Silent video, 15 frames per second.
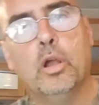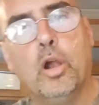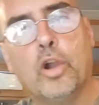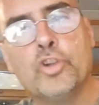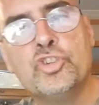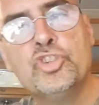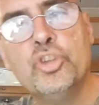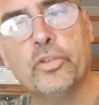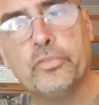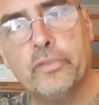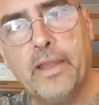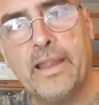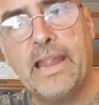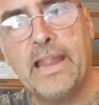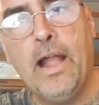are just
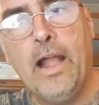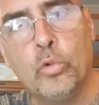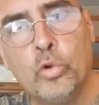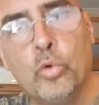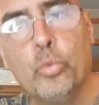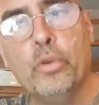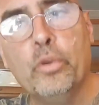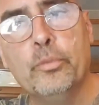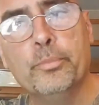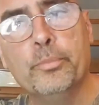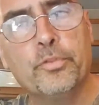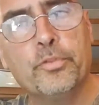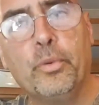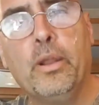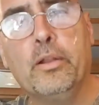like algorithms
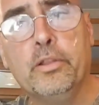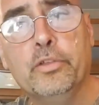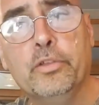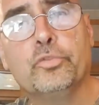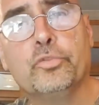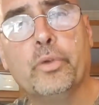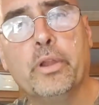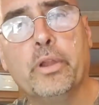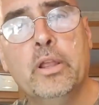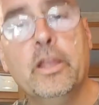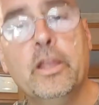throughout history.